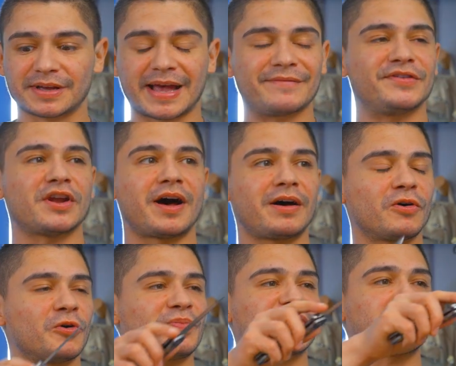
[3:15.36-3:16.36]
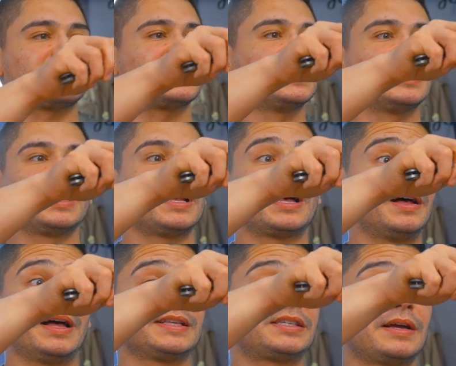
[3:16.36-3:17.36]
I have not opened up
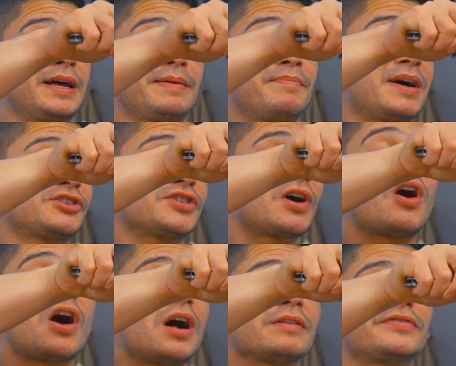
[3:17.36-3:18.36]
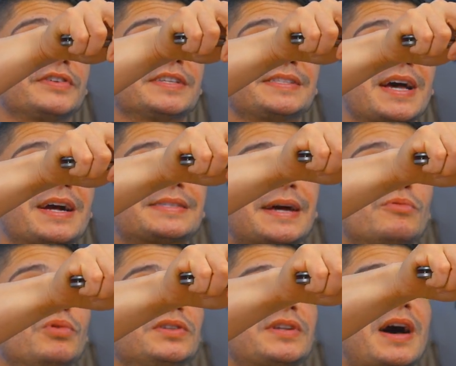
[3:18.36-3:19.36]
much at all for this set because I
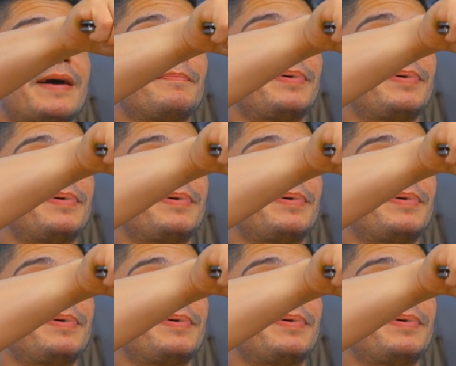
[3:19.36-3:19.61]
will not